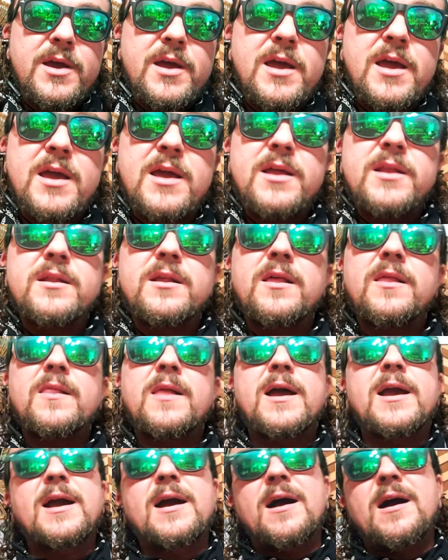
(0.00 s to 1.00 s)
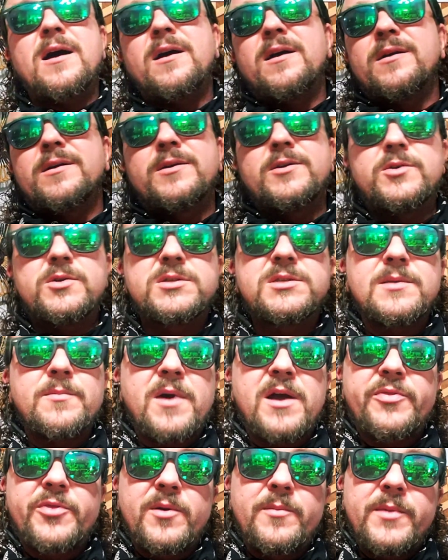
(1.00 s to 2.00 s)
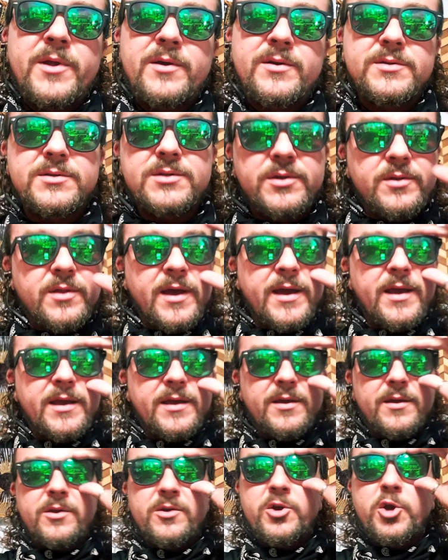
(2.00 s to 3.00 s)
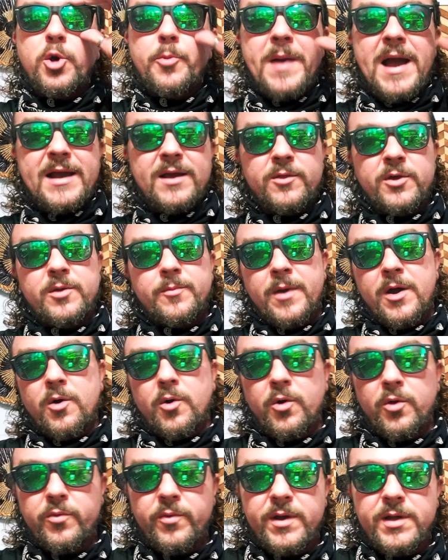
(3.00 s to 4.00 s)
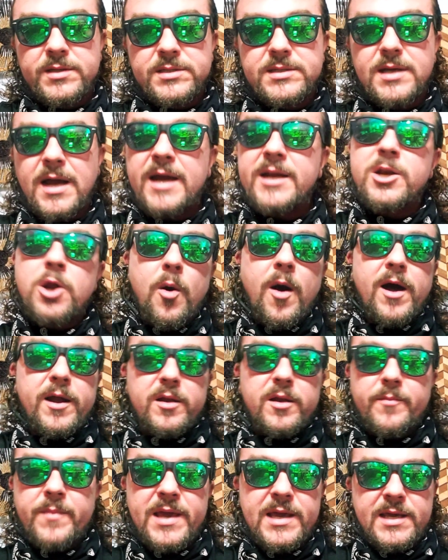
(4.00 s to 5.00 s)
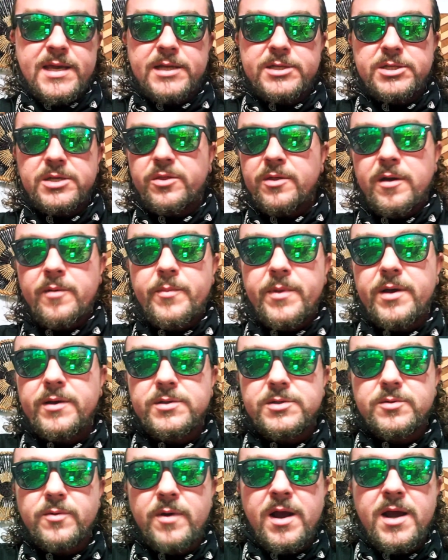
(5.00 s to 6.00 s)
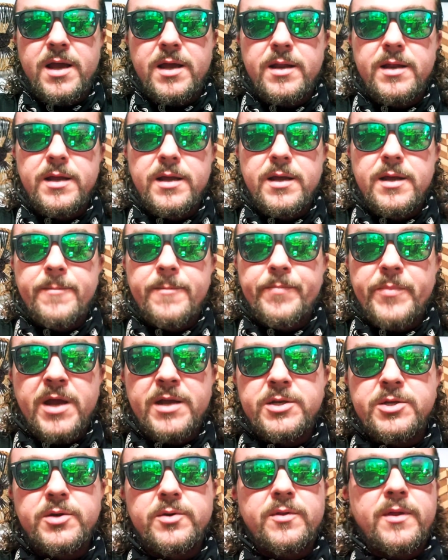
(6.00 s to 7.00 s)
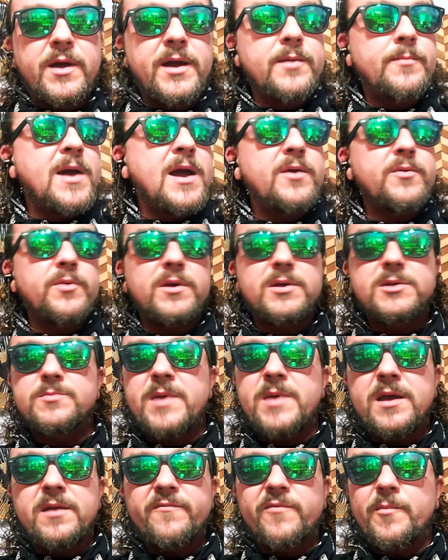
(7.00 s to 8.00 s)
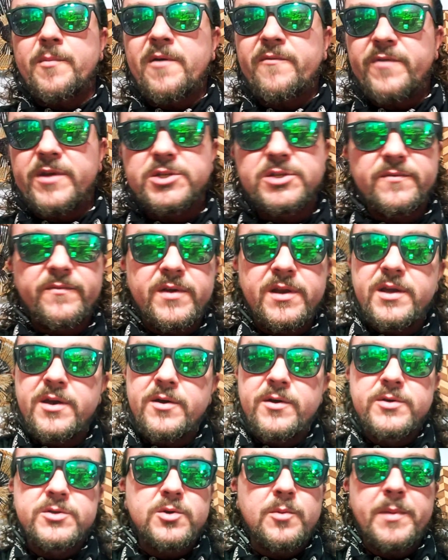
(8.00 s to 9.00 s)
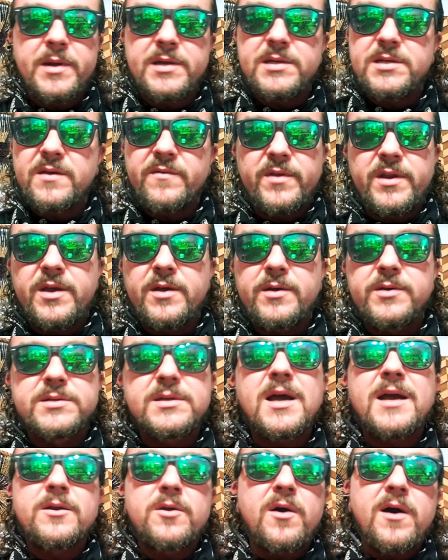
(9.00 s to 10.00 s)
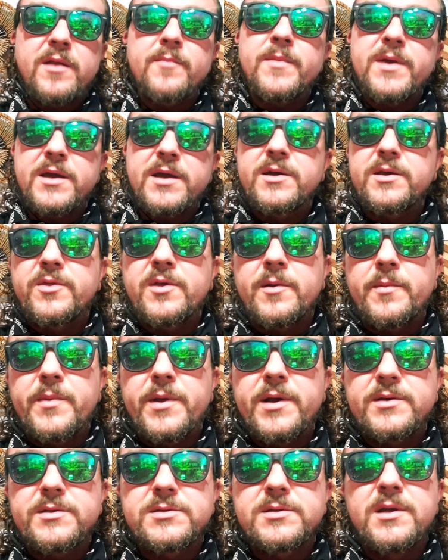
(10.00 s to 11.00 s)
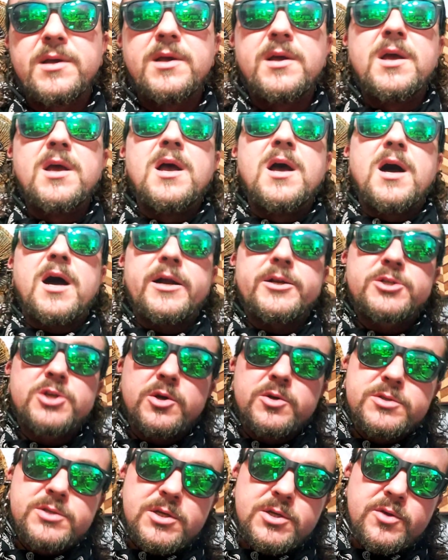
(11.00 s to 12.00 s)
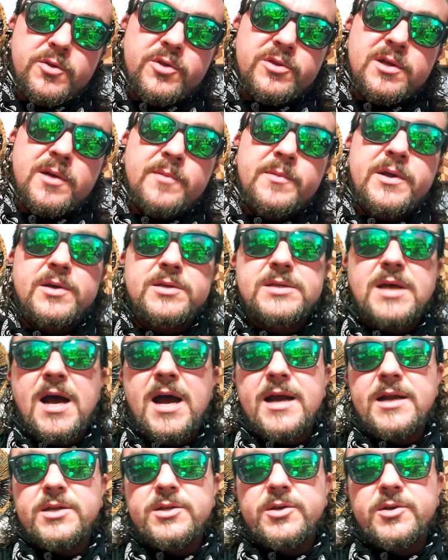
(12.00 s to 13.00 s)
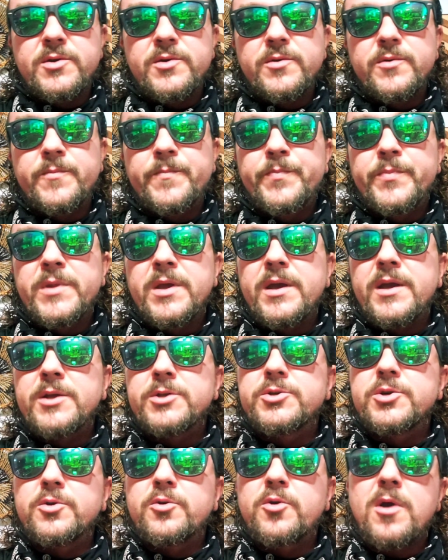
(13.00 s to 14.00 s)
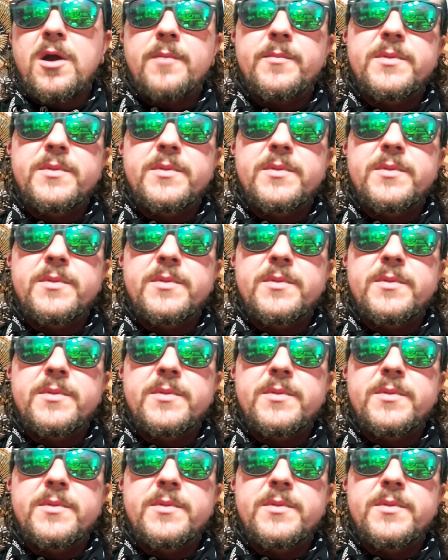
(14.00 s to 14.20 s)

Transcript: and like you see my thumbnails, dude. Like, you can go back and look at my old ones. I know how to make catchy thumbnails, right? I do. Like, back when I was making for my fishing videos or my dip videos, I know how to make good thumbnails. I chose to do the thumbnails I do in true crime